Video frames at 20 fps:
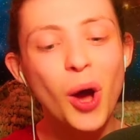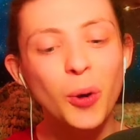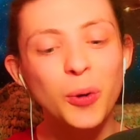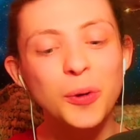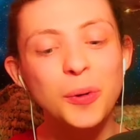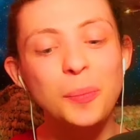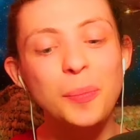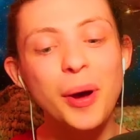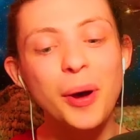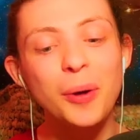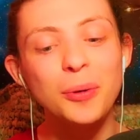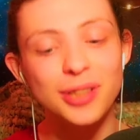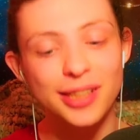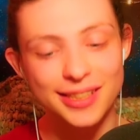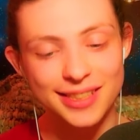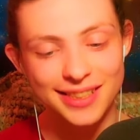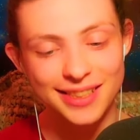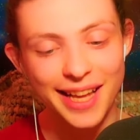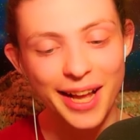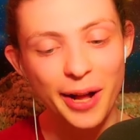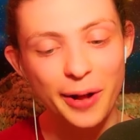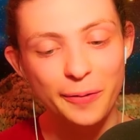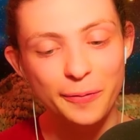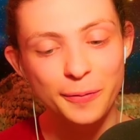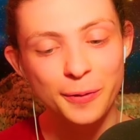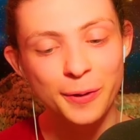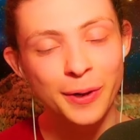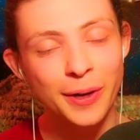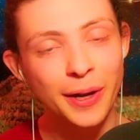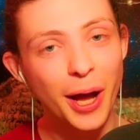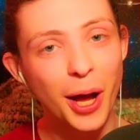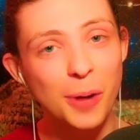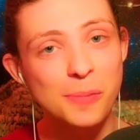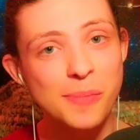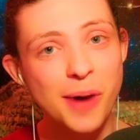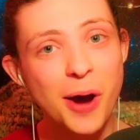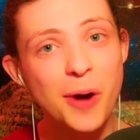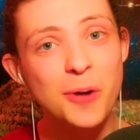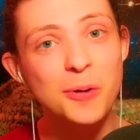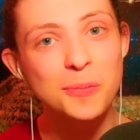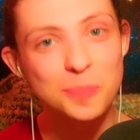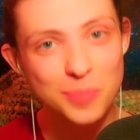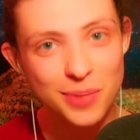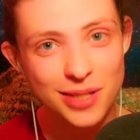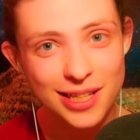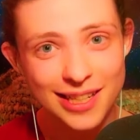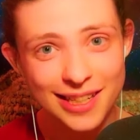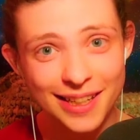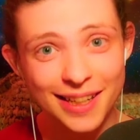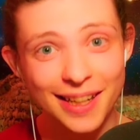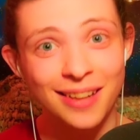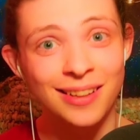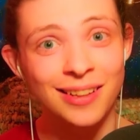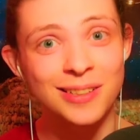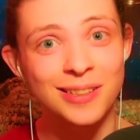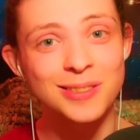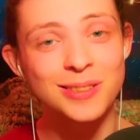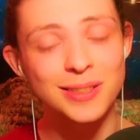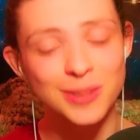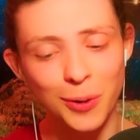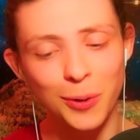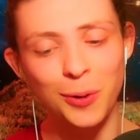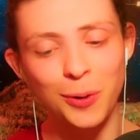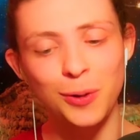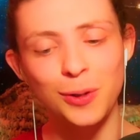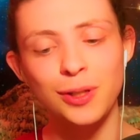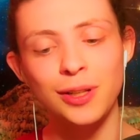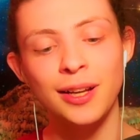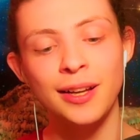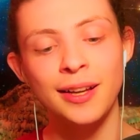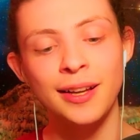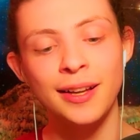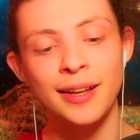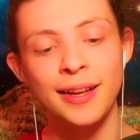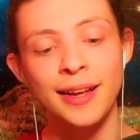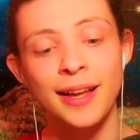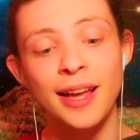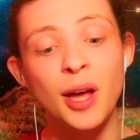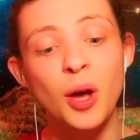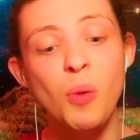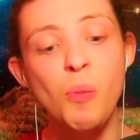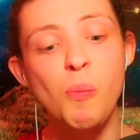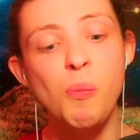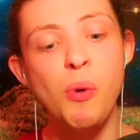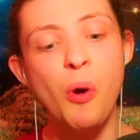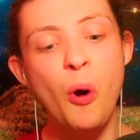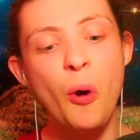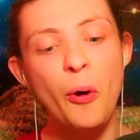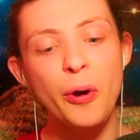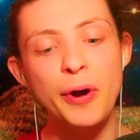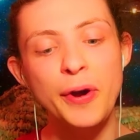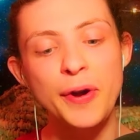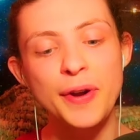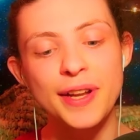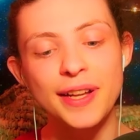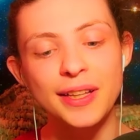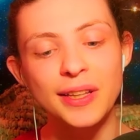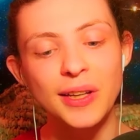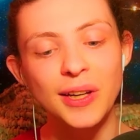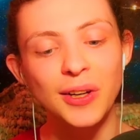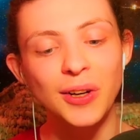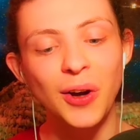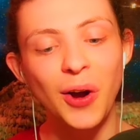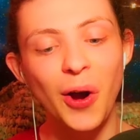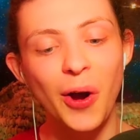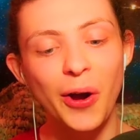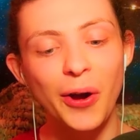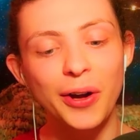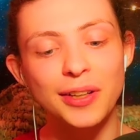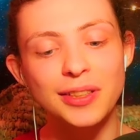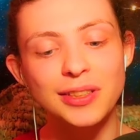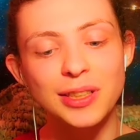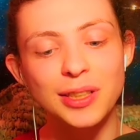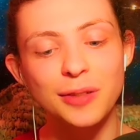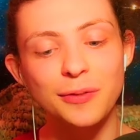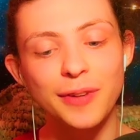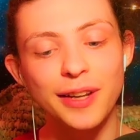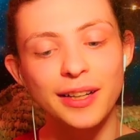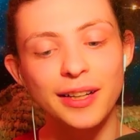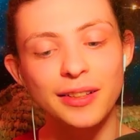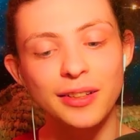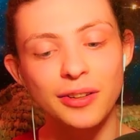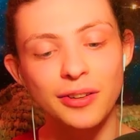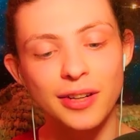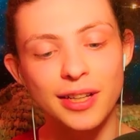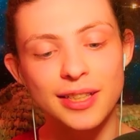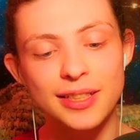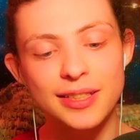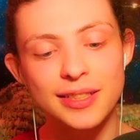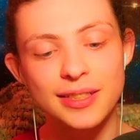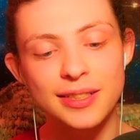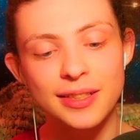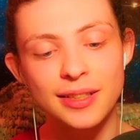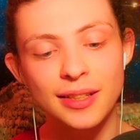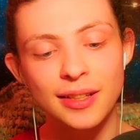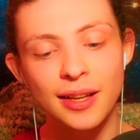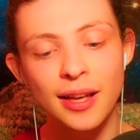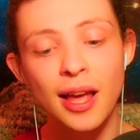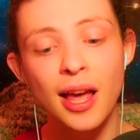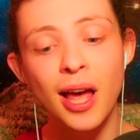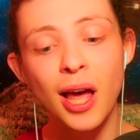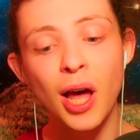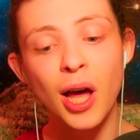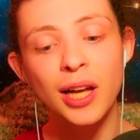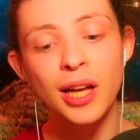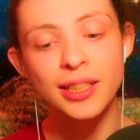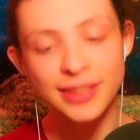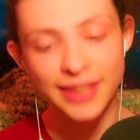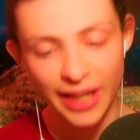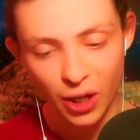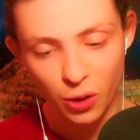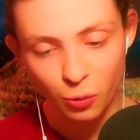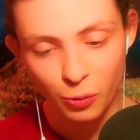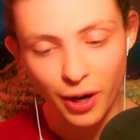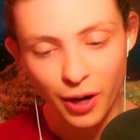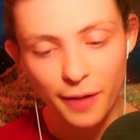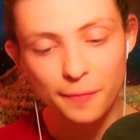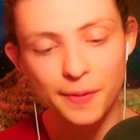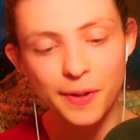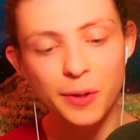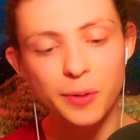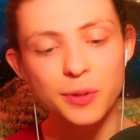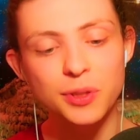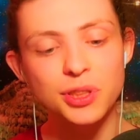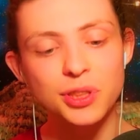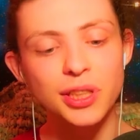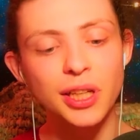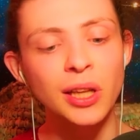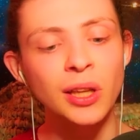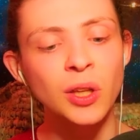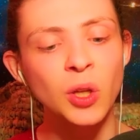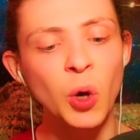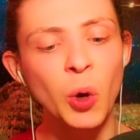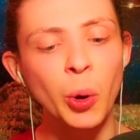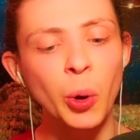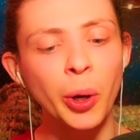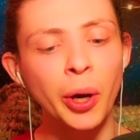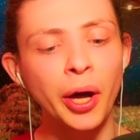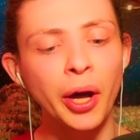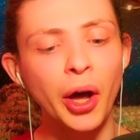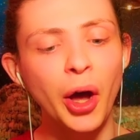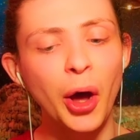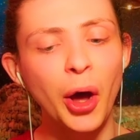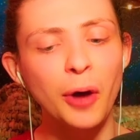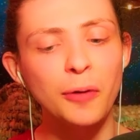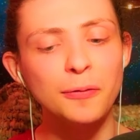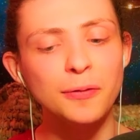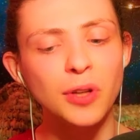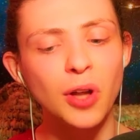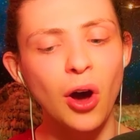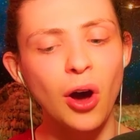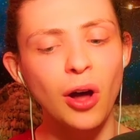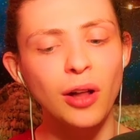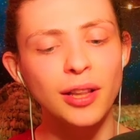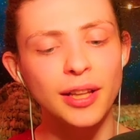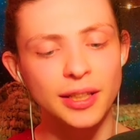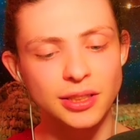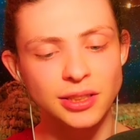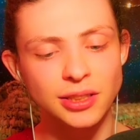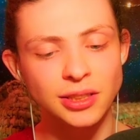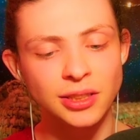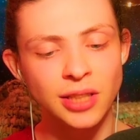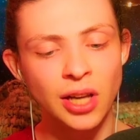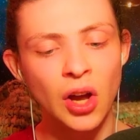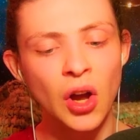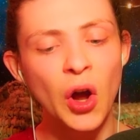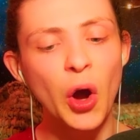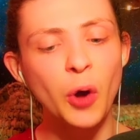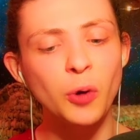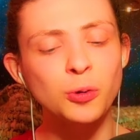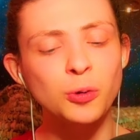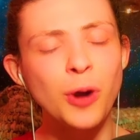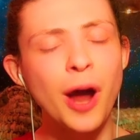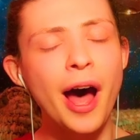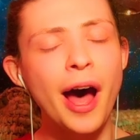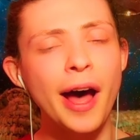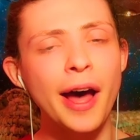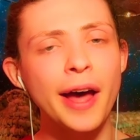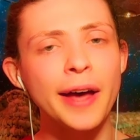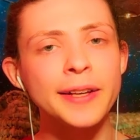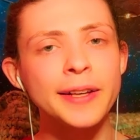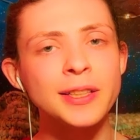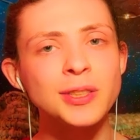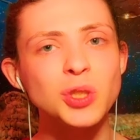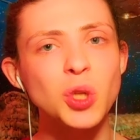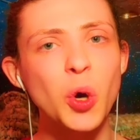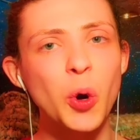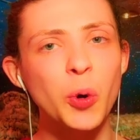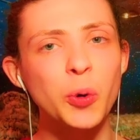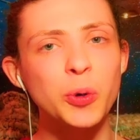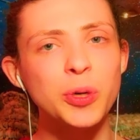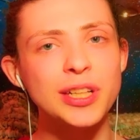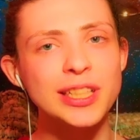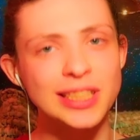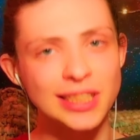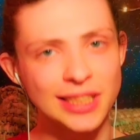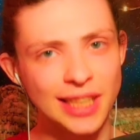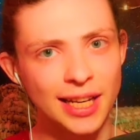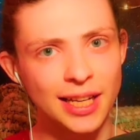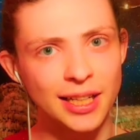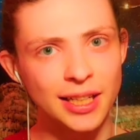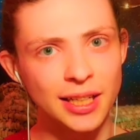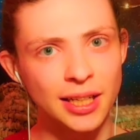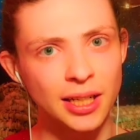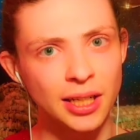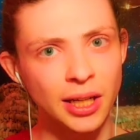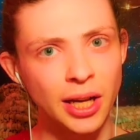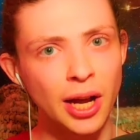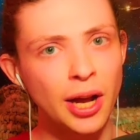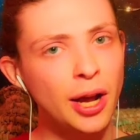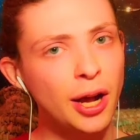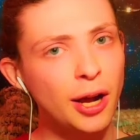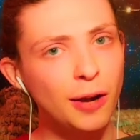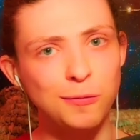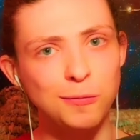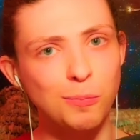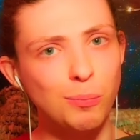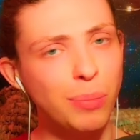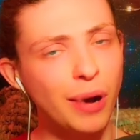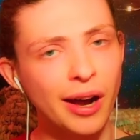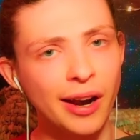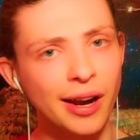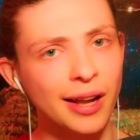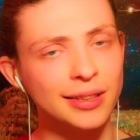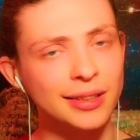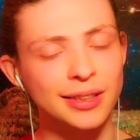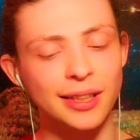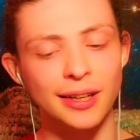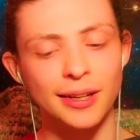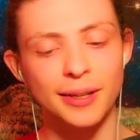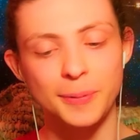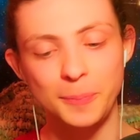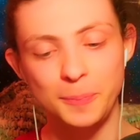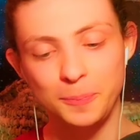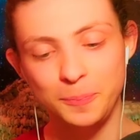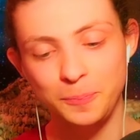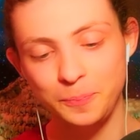doubt about the self, about being a soul, born in your heart out of ignorance. Take refuge in yoga of knowledge. Arise, O descendant of Bharata.